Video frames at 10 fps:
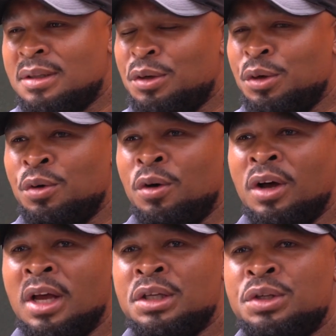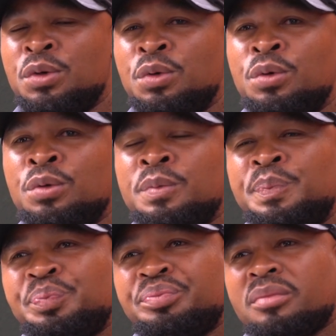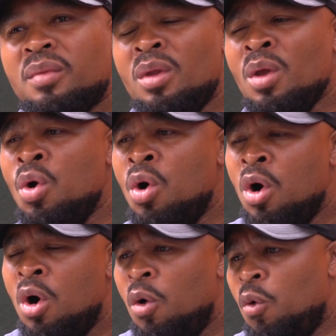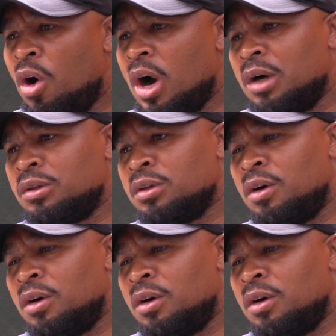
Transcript: You know, as you walk out